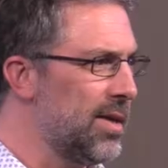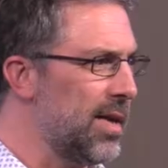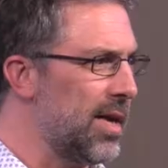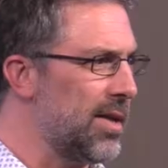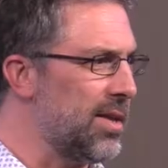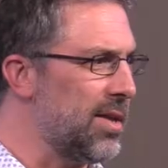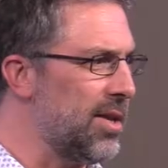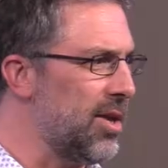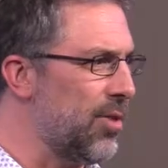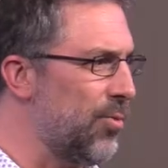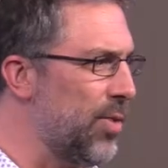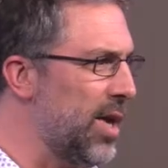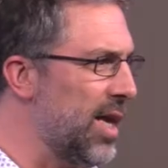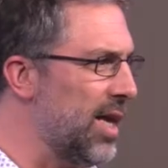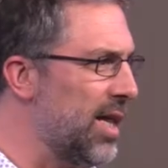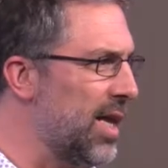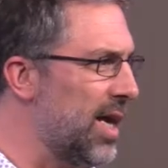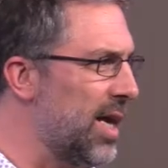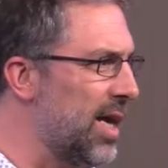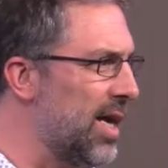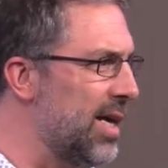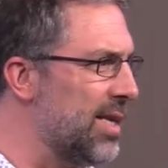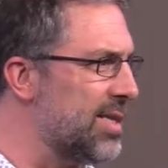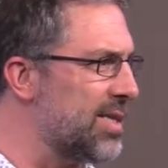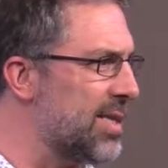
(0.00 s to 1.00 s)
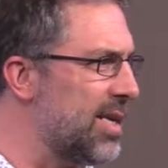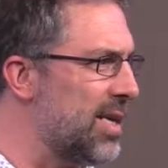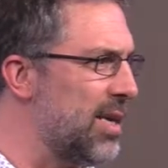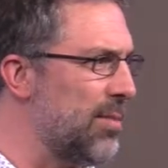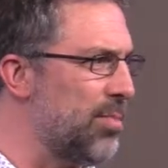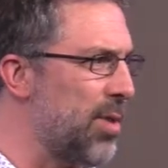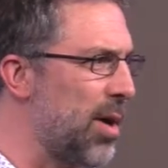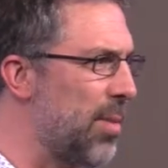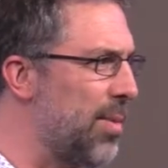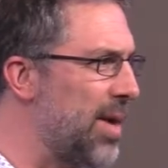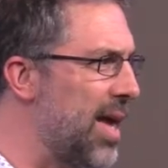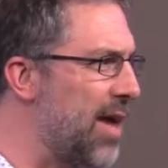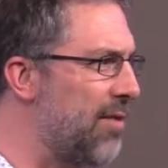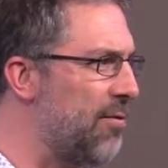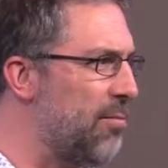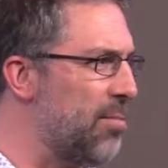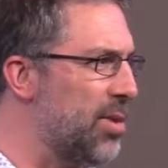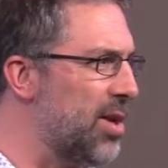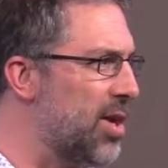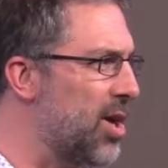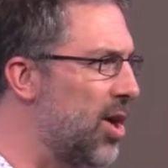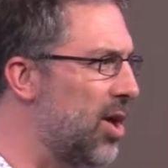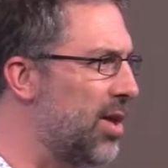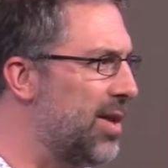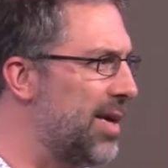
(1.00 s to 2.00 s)
And then you realize that you probably haven't
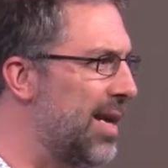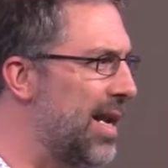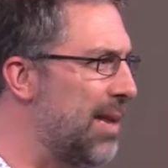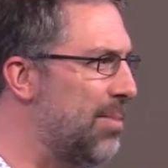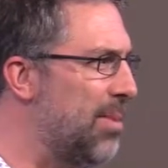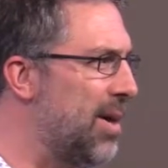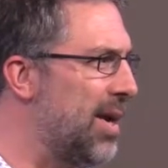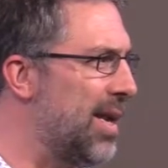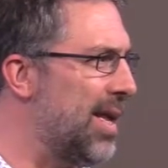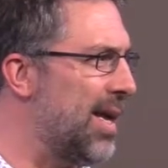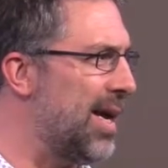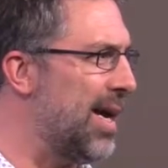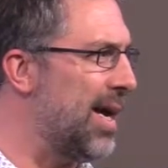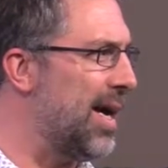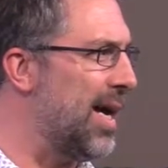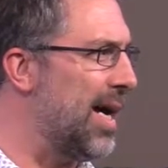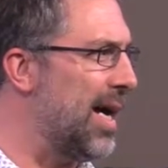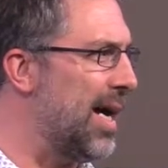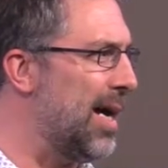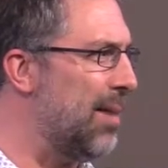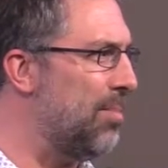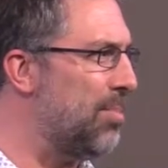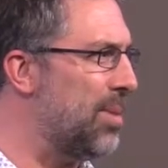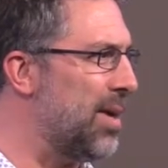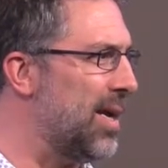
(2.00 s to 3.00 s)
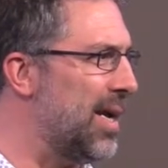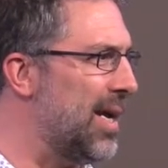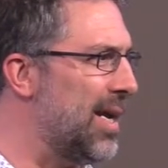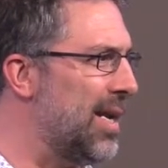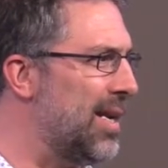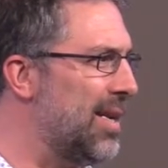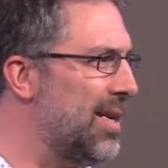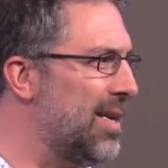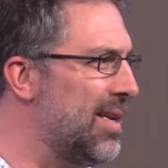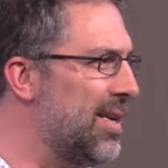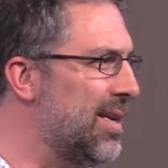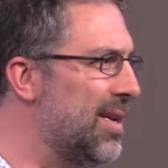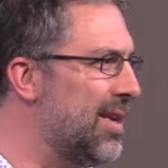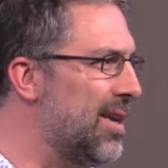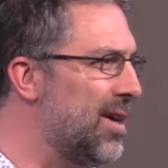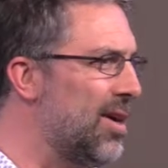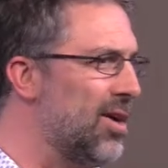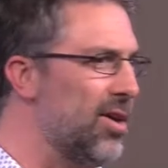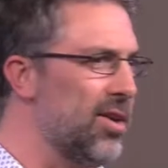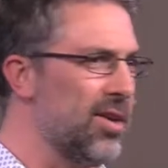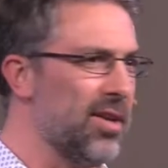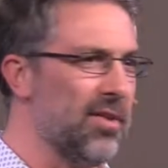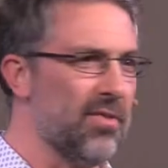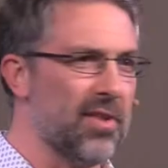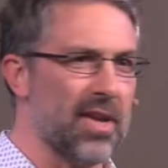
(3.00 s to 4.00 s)
been calling anybody up and, you
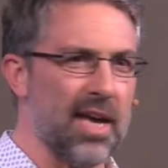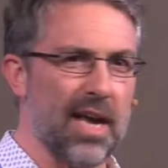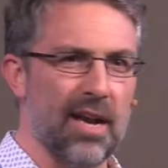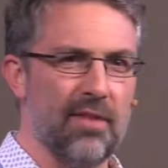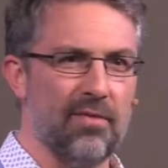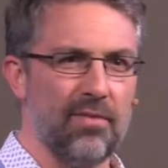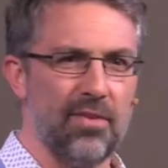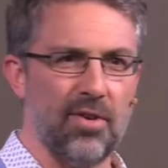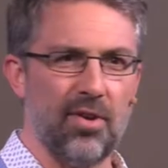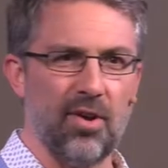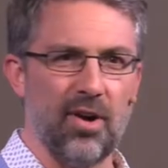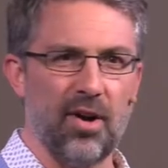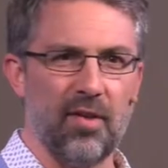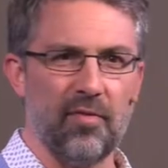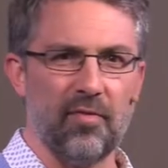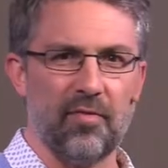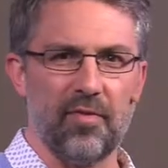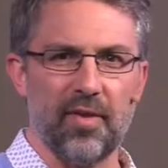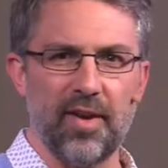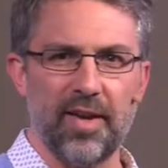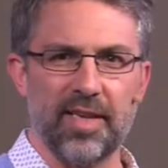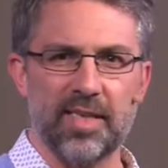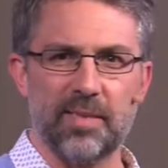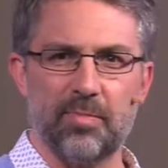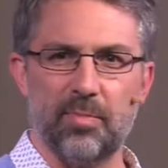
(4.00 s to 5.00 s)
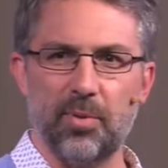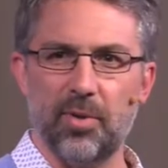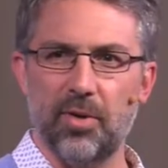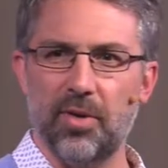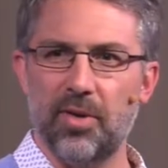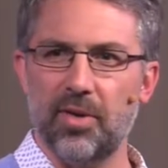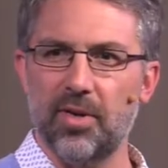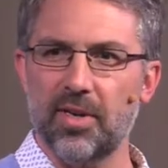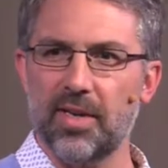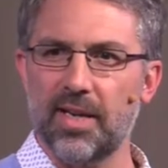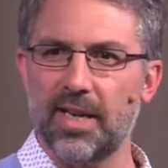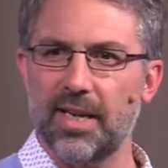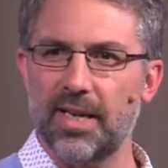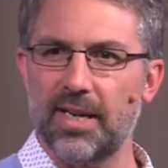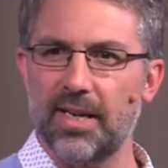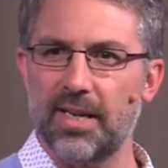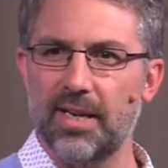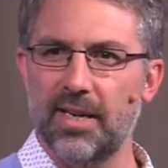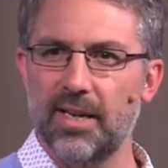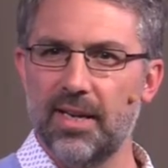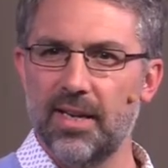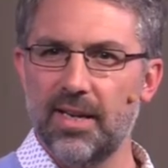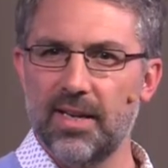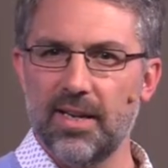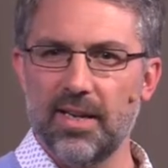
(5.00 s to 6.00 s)
know, you've kind of you're off Facebook and
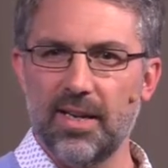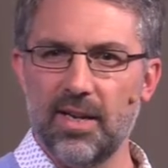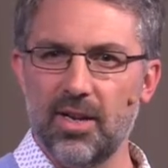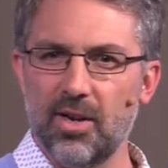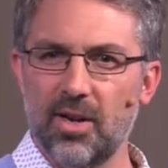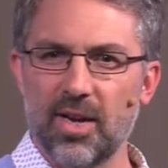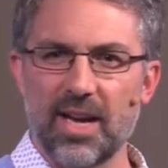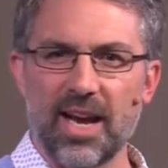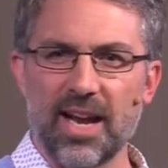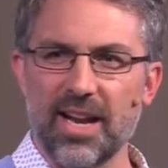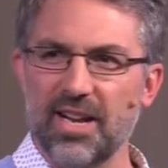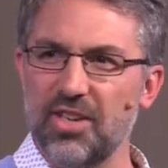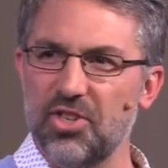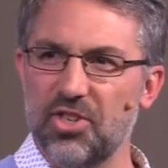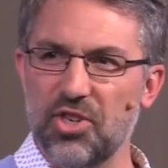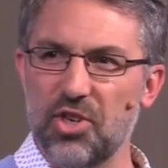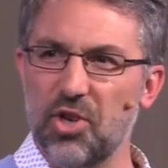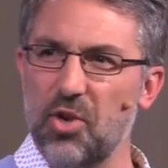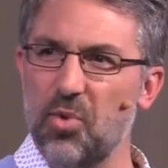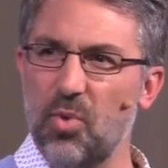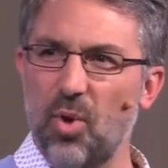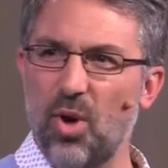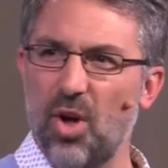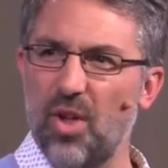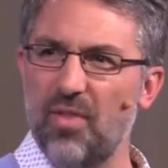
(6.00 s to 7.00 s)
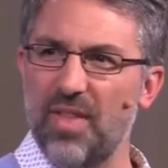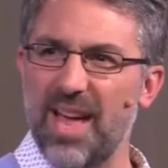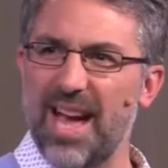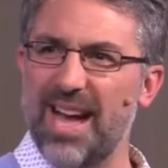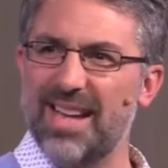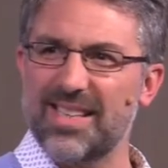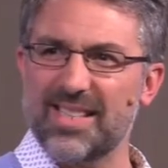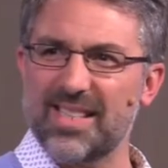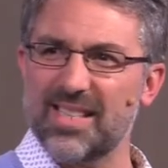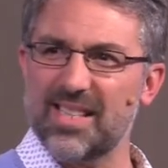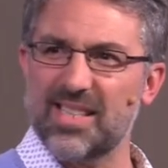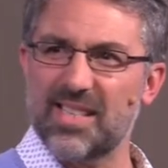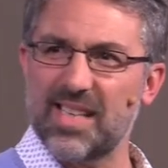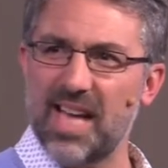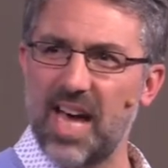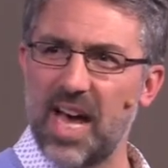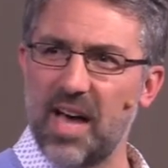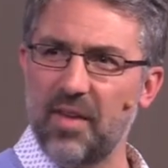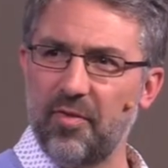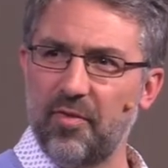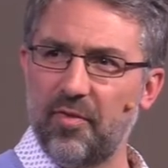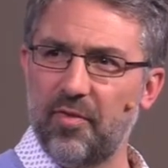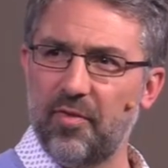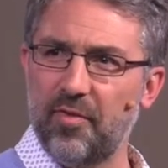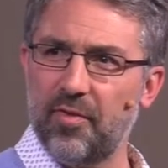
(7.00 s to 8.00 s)
you don't kind of do all that
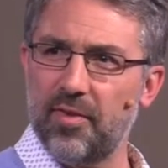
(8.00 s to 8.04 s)
stuff